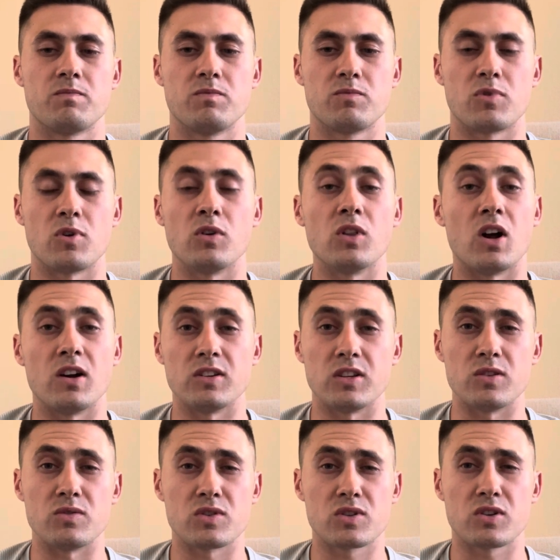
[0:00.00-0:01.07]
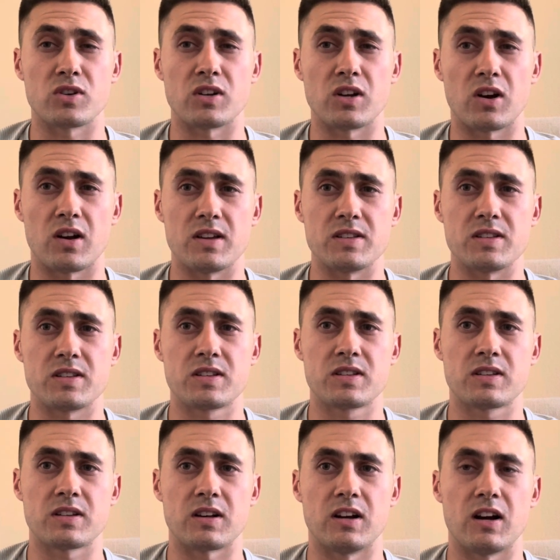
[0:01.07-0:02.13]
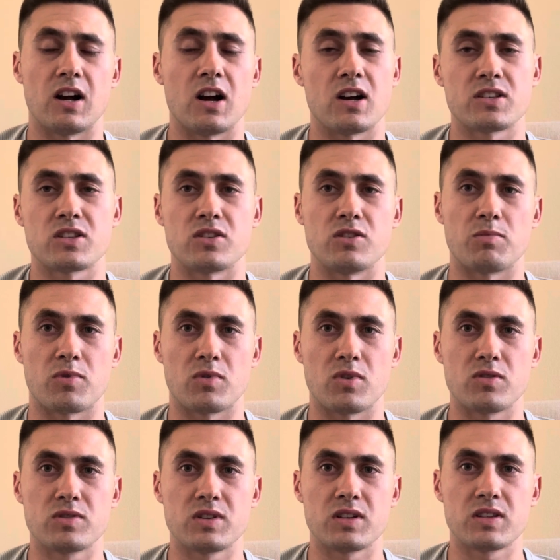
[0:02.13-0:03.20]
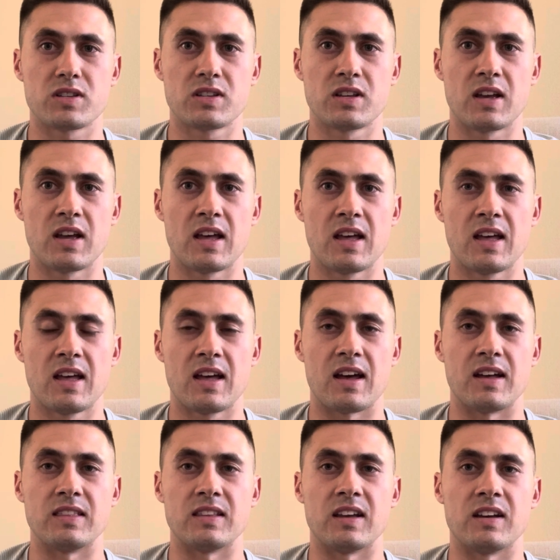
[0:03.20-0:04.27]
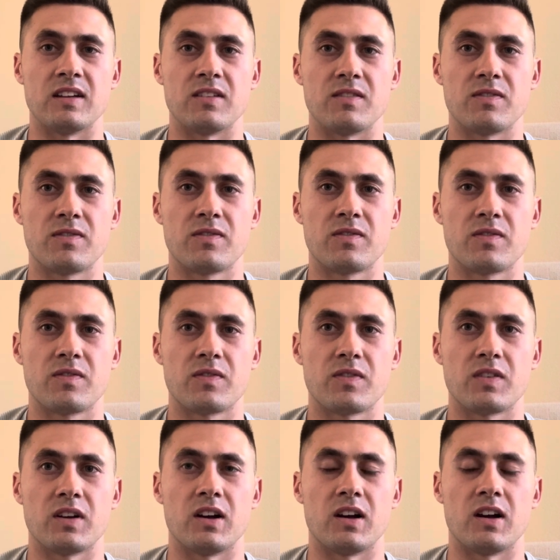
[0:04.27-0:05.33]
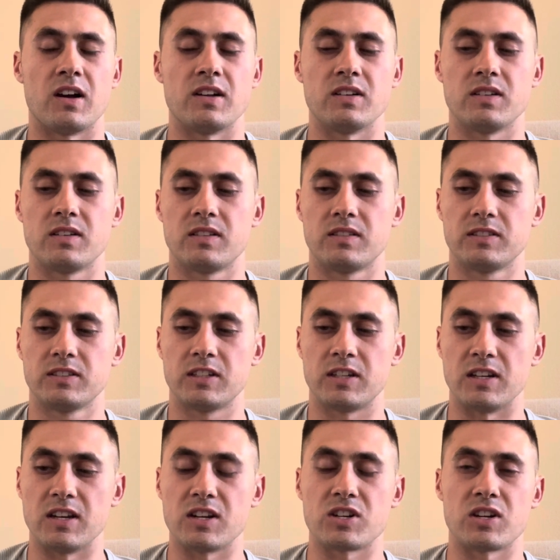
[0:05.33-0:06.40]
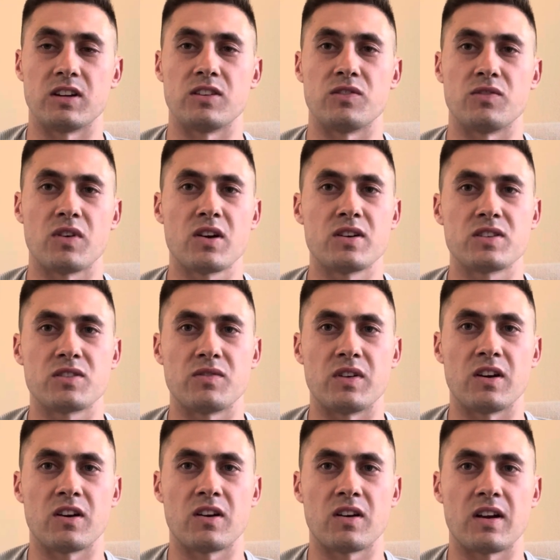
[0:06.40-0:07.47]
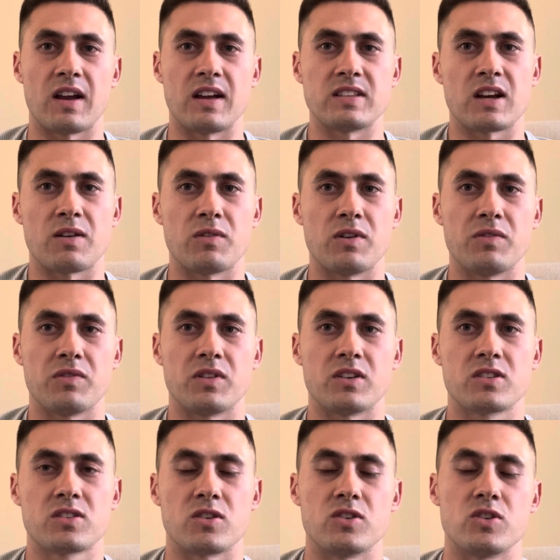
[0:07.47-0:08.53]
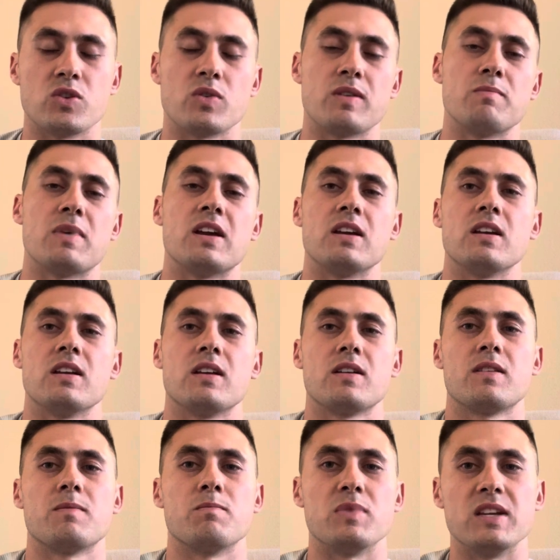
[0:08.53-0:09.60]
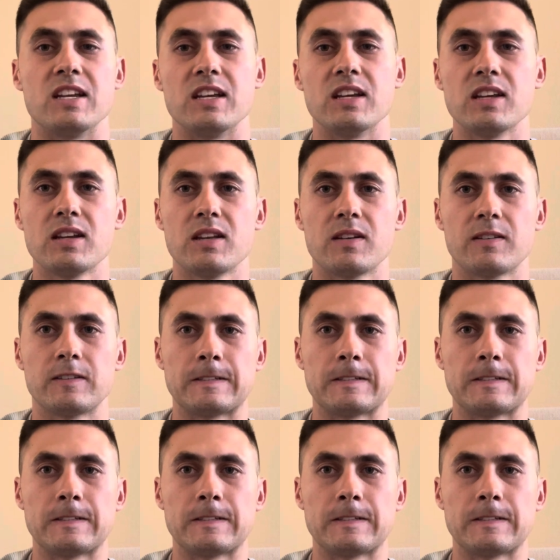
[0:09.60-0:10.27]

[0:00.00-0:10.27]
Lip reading: prolonged use could cause osteoporosis. And then if condition is very severe, anti-reflux surgery may be needed.